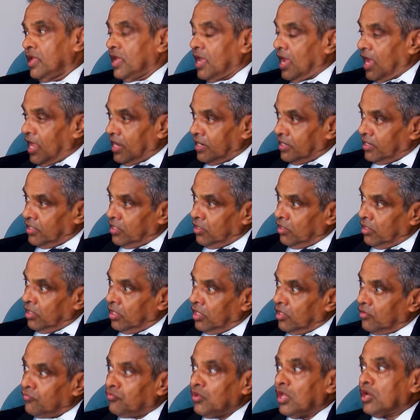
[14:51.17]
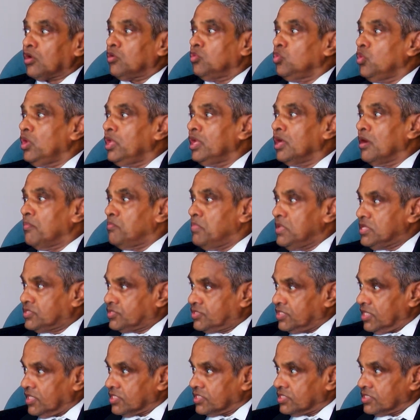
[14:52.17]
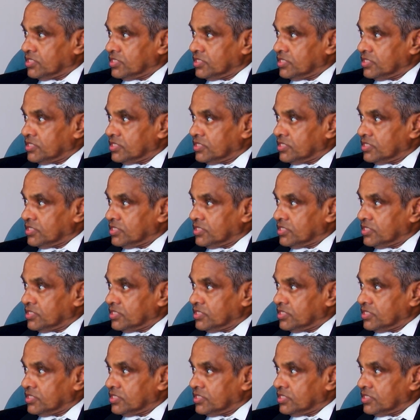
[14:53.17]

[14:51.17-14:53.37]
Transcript: And if you are doing a business,